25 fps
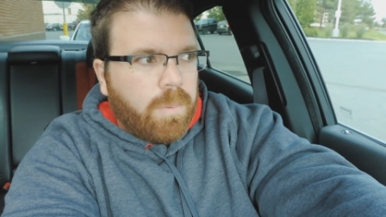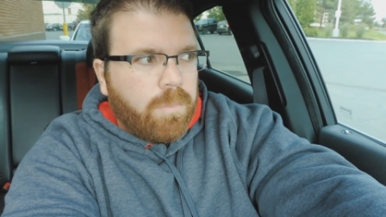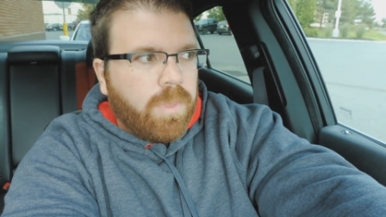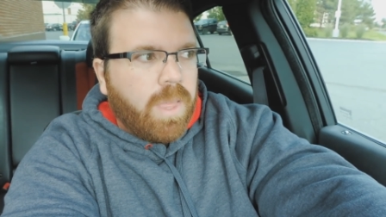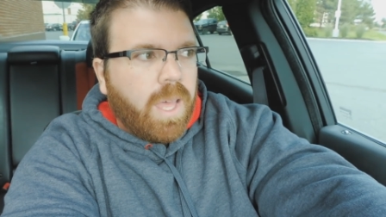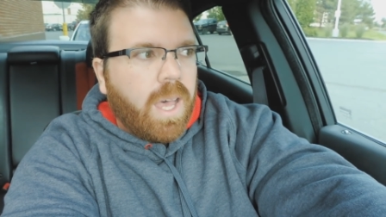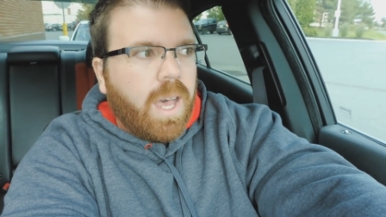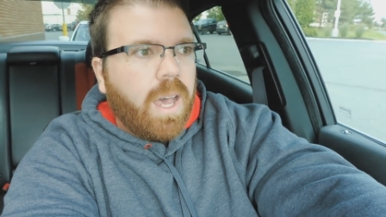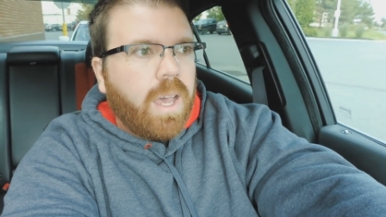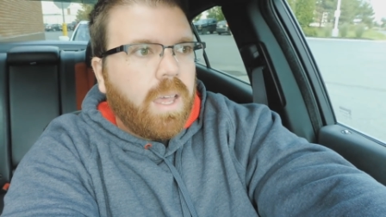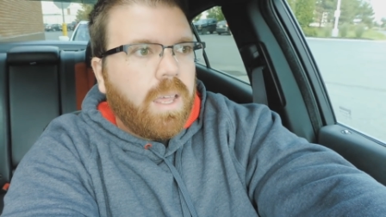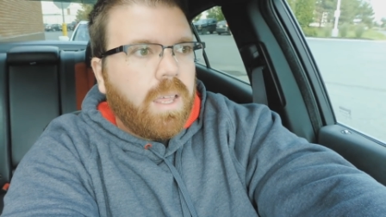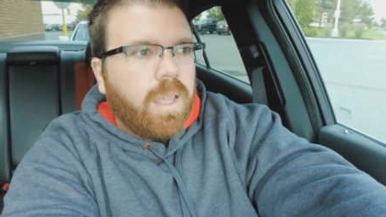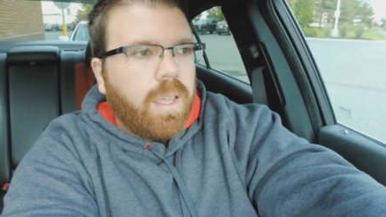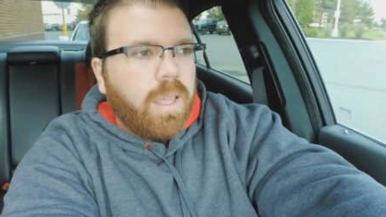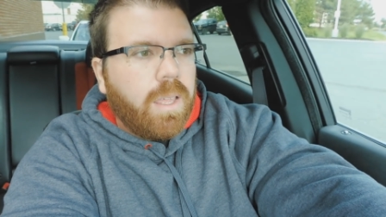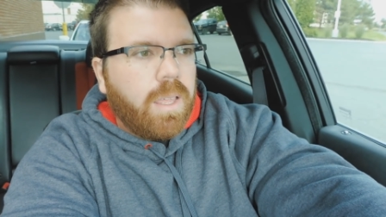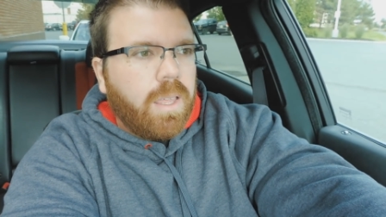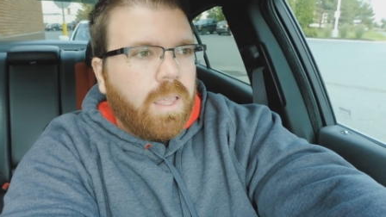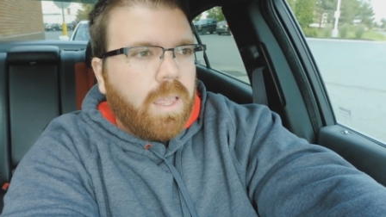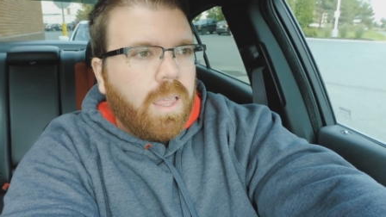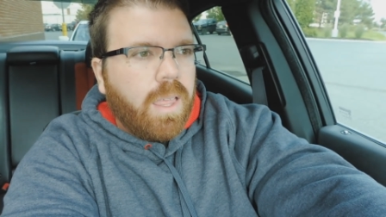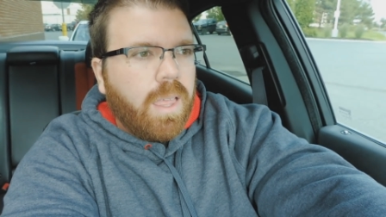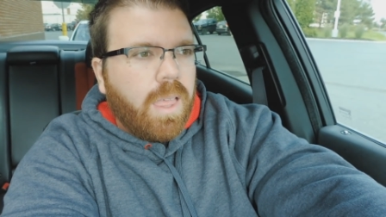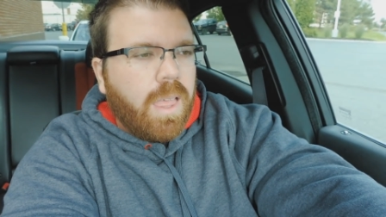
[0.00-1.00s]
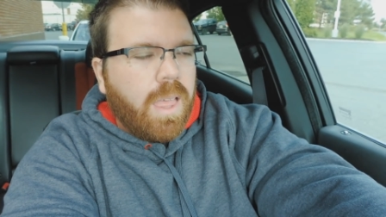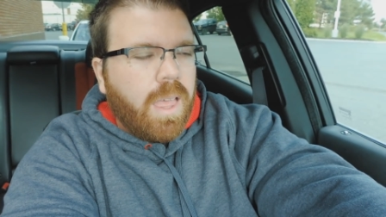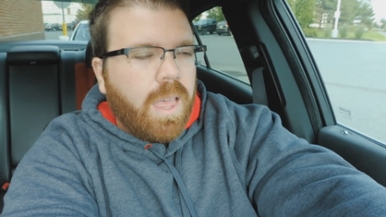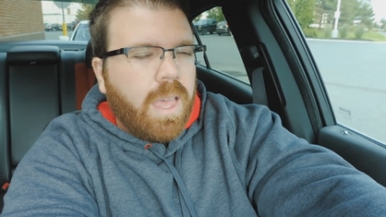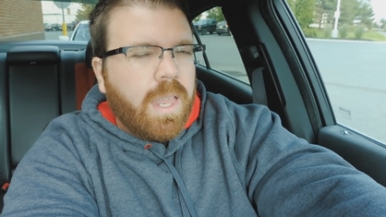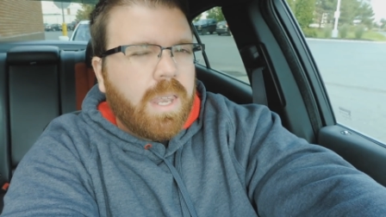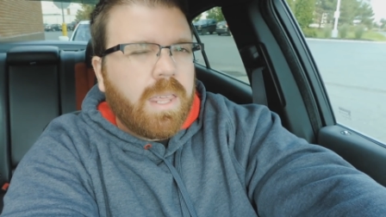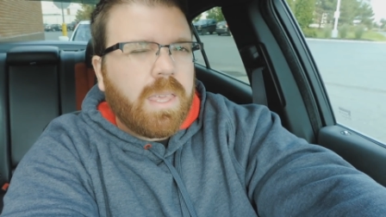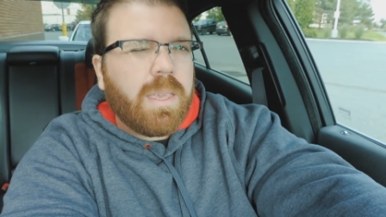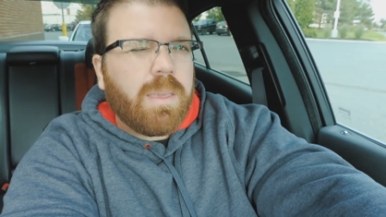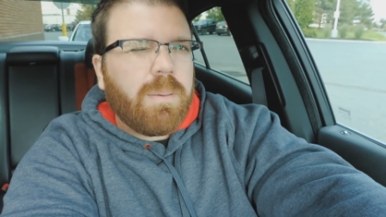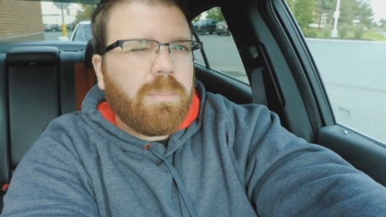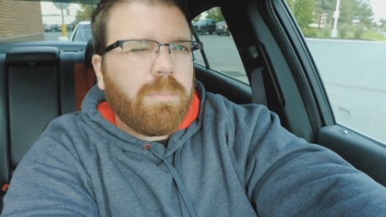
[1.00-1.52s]
not
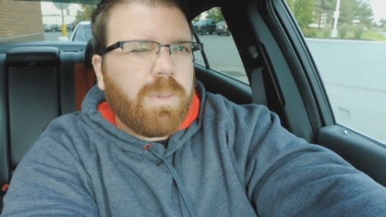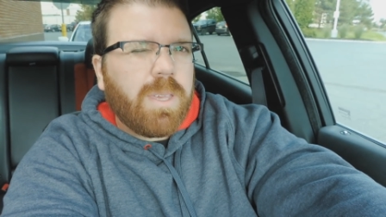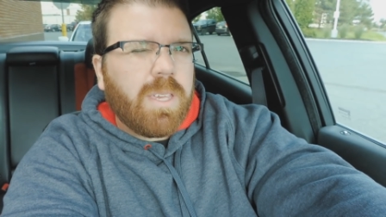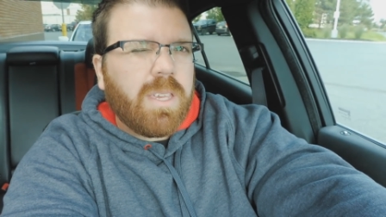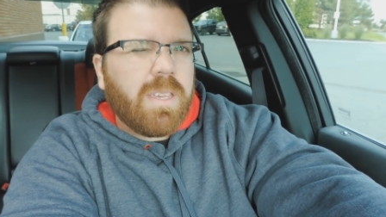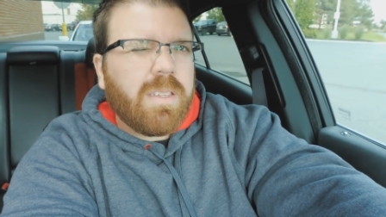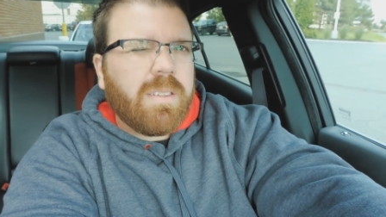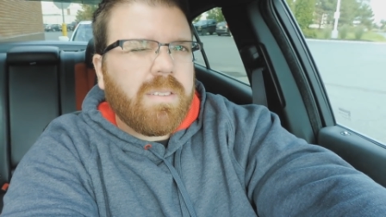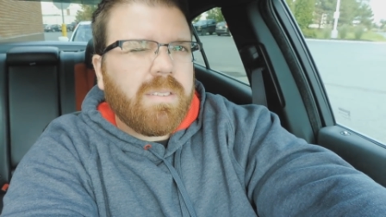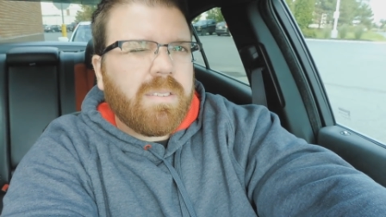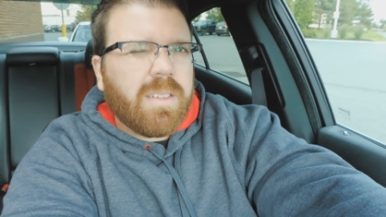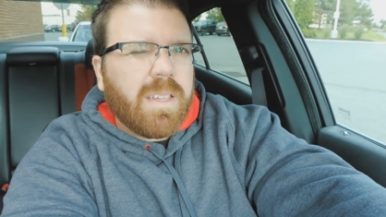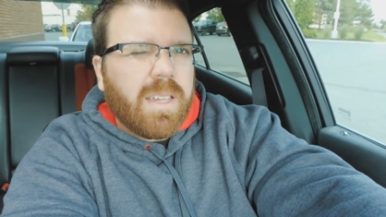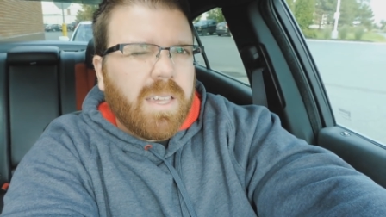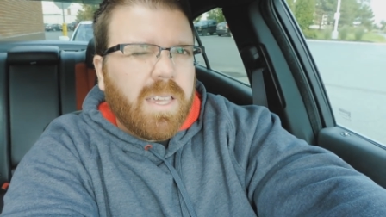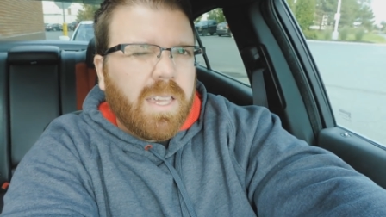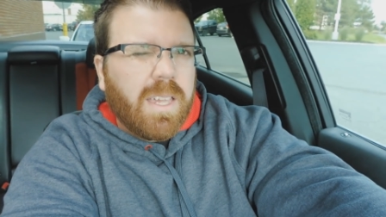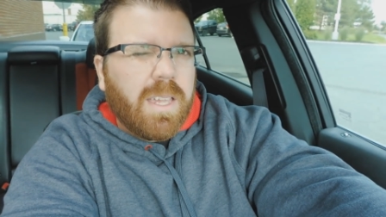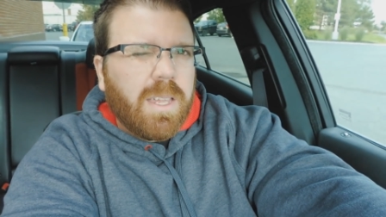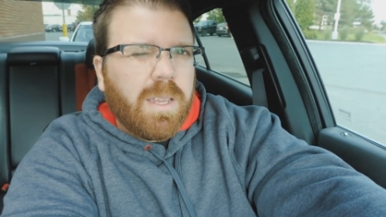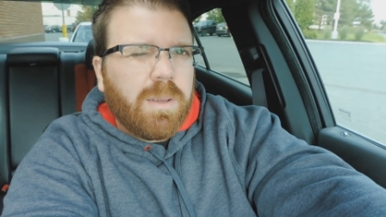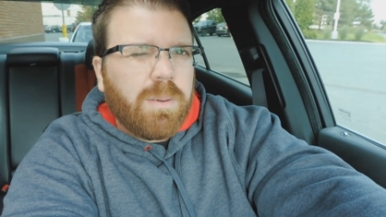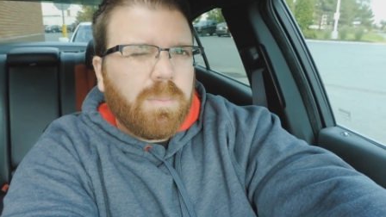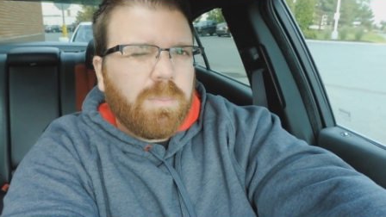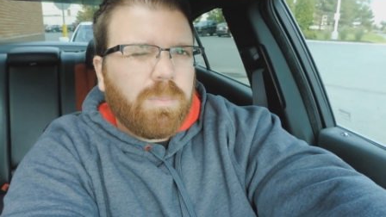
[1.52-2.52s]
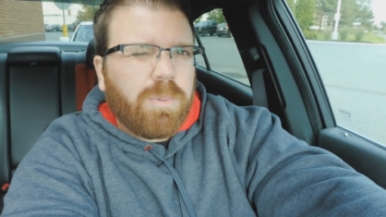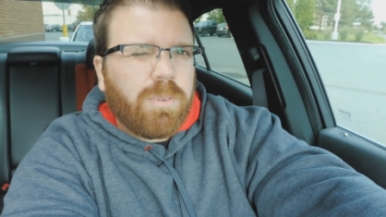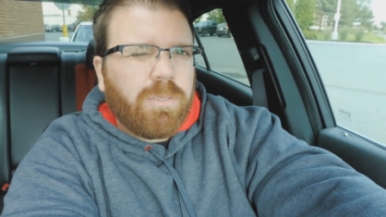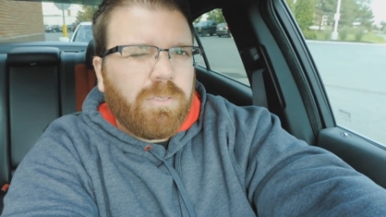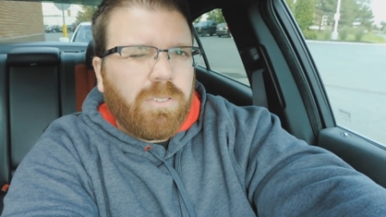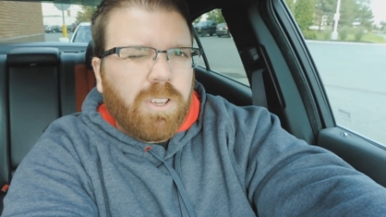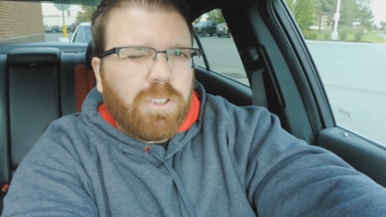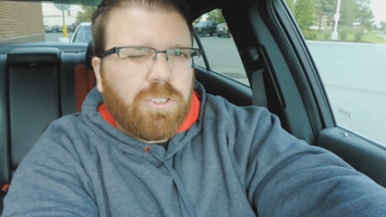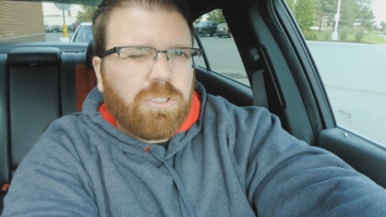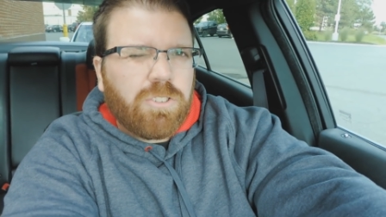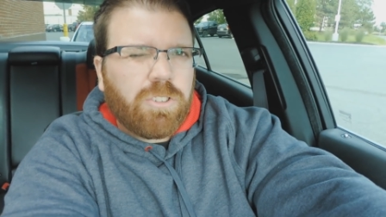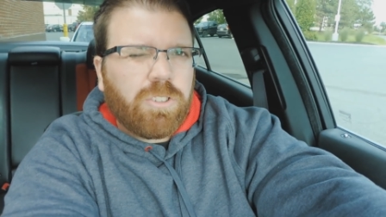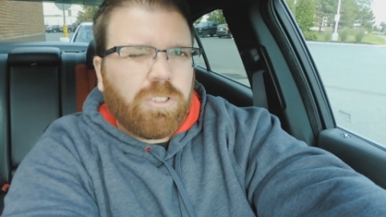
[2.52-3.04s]
any means a
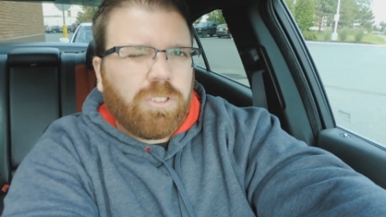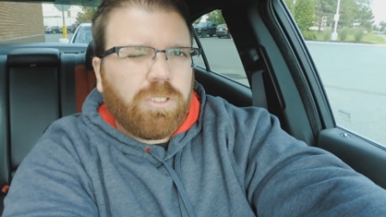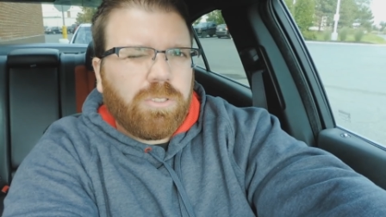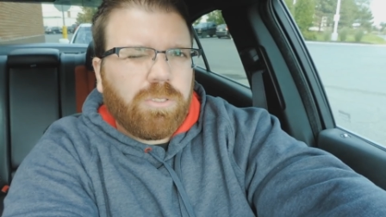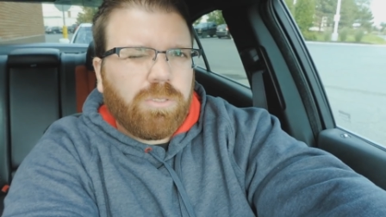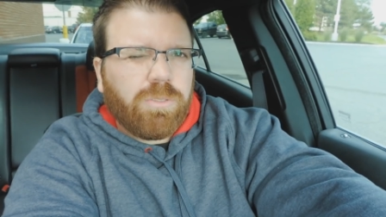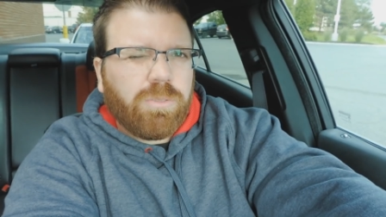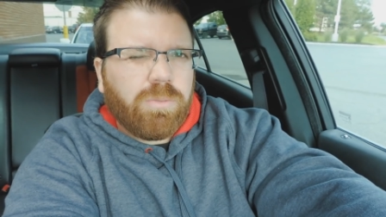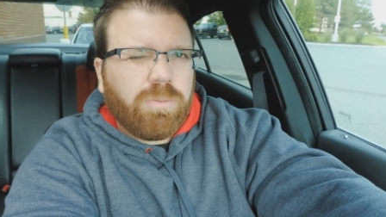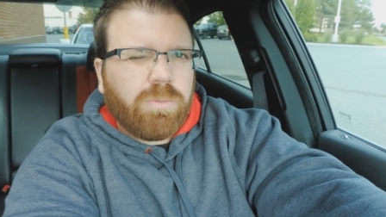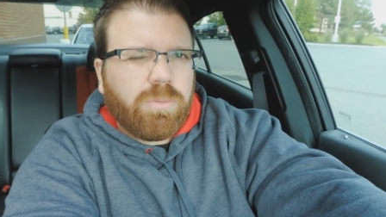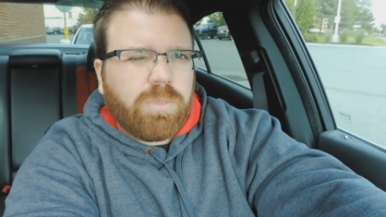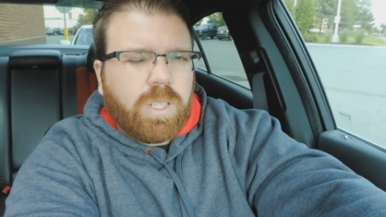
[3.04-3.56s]
professional